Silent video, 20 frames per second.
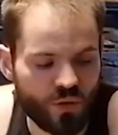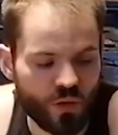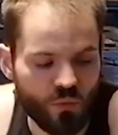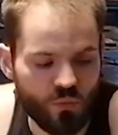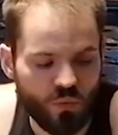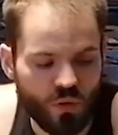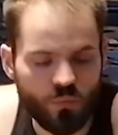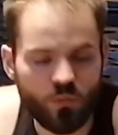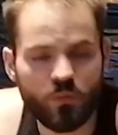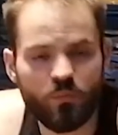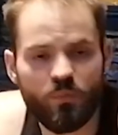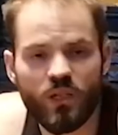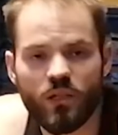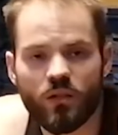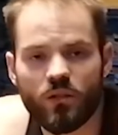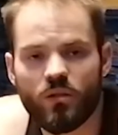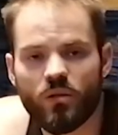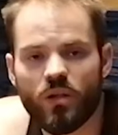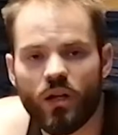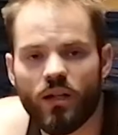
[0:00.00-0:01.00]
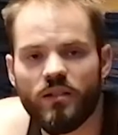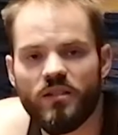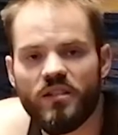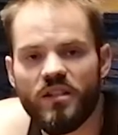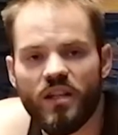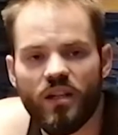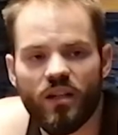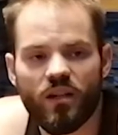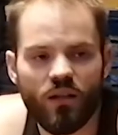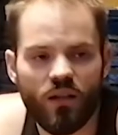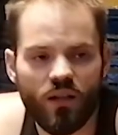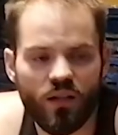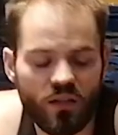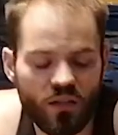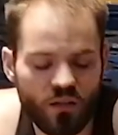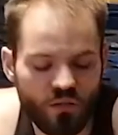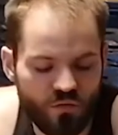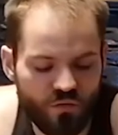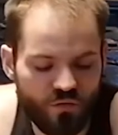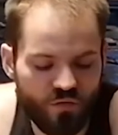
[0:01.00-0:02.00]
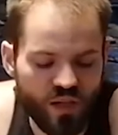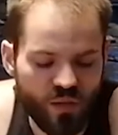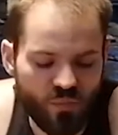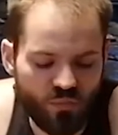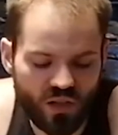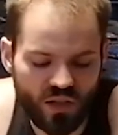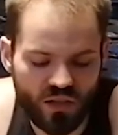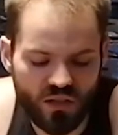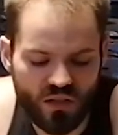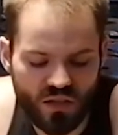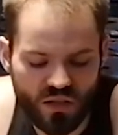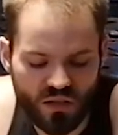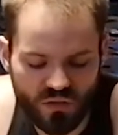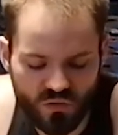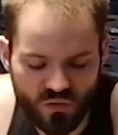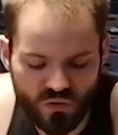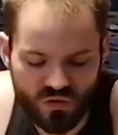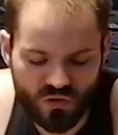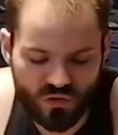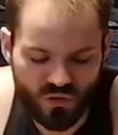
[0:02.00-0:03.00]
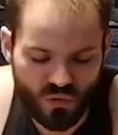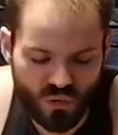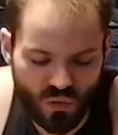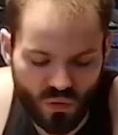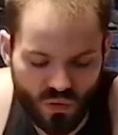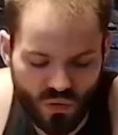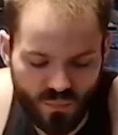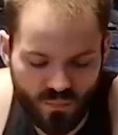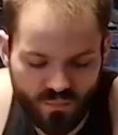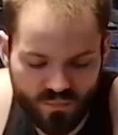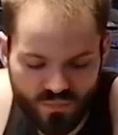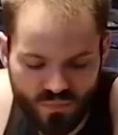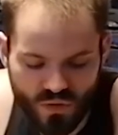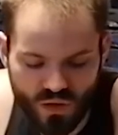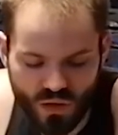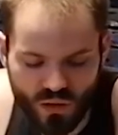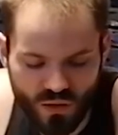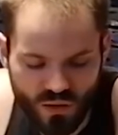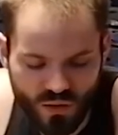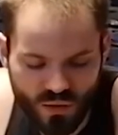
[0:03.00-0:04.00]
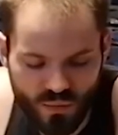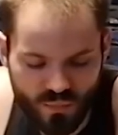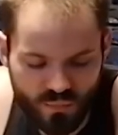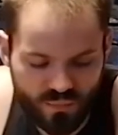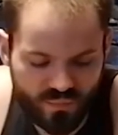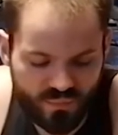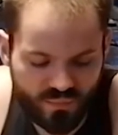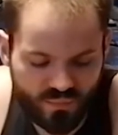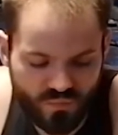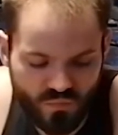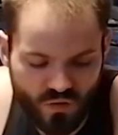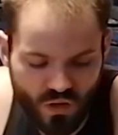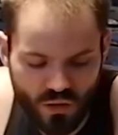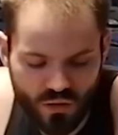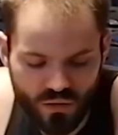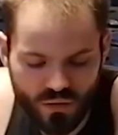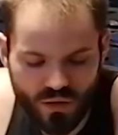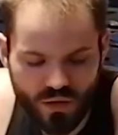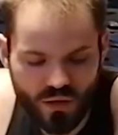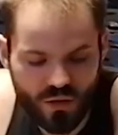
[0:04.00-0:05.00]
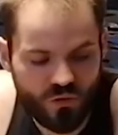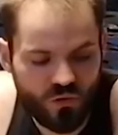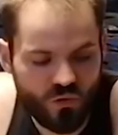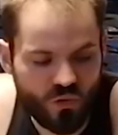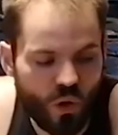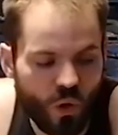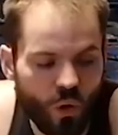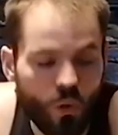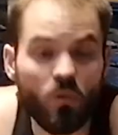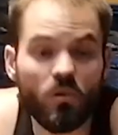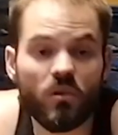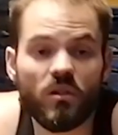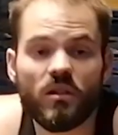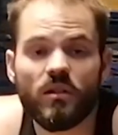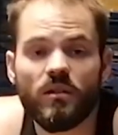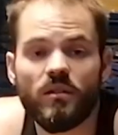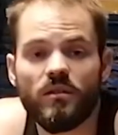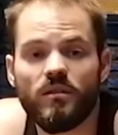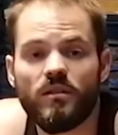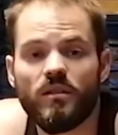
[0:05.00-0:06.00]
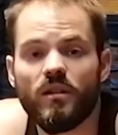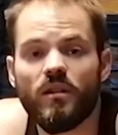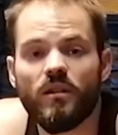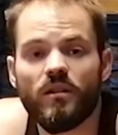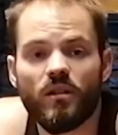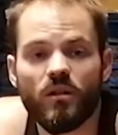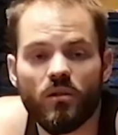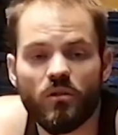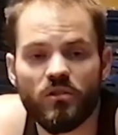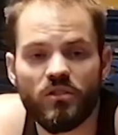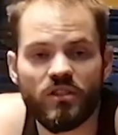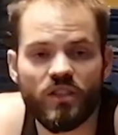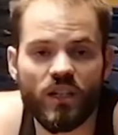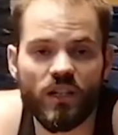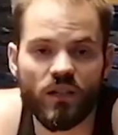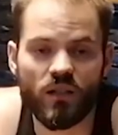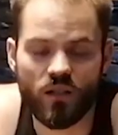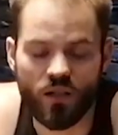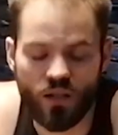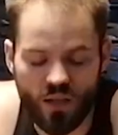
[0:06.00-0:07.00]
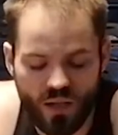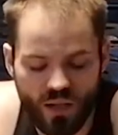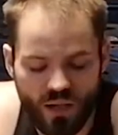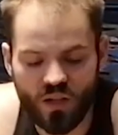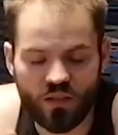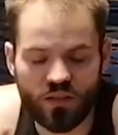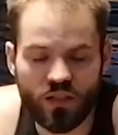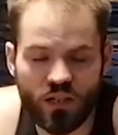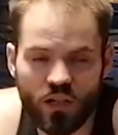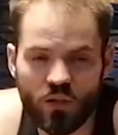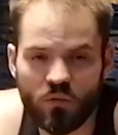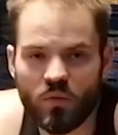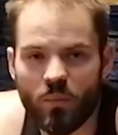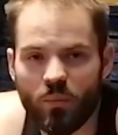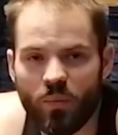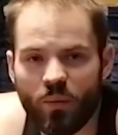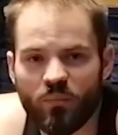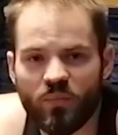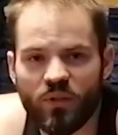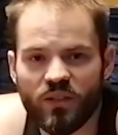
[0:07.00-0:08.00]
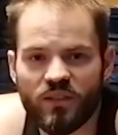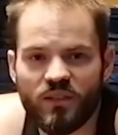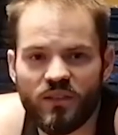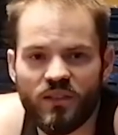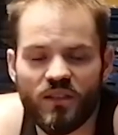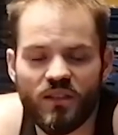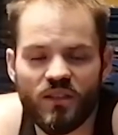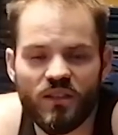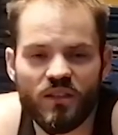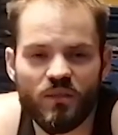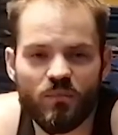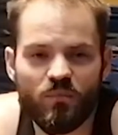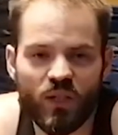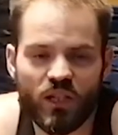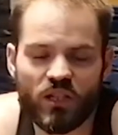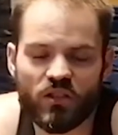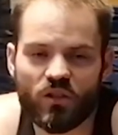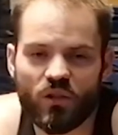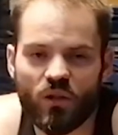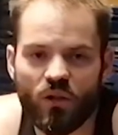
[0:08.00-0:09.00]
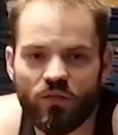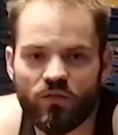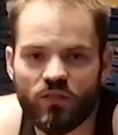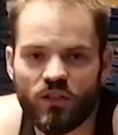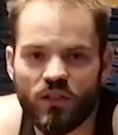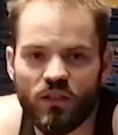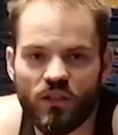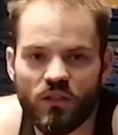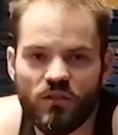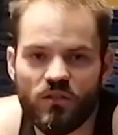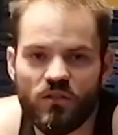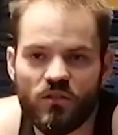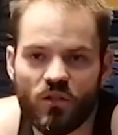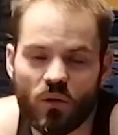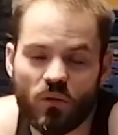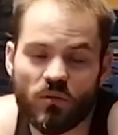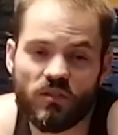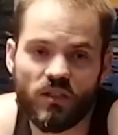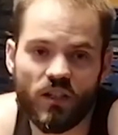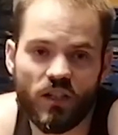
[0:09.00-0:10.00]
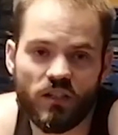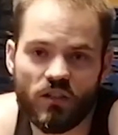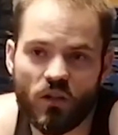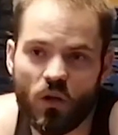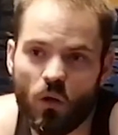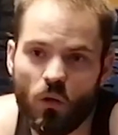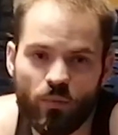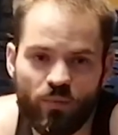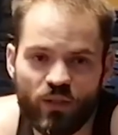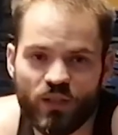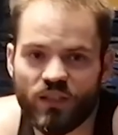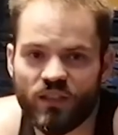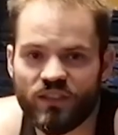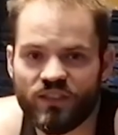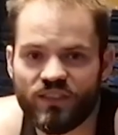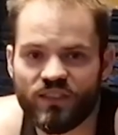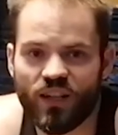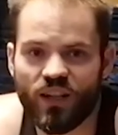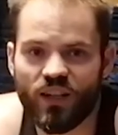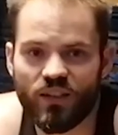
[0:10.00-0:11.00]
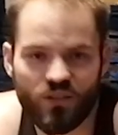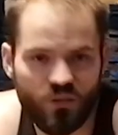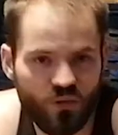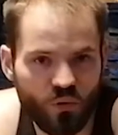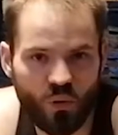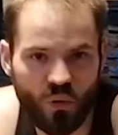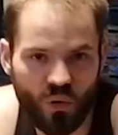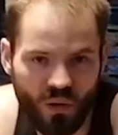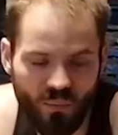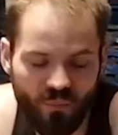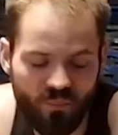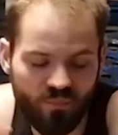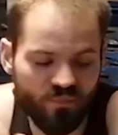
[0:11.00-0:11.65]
what would be a good idea, like a themed idea to store, to hold the Lucille. Then I remembered the picture of the Don't Let Open Inside door,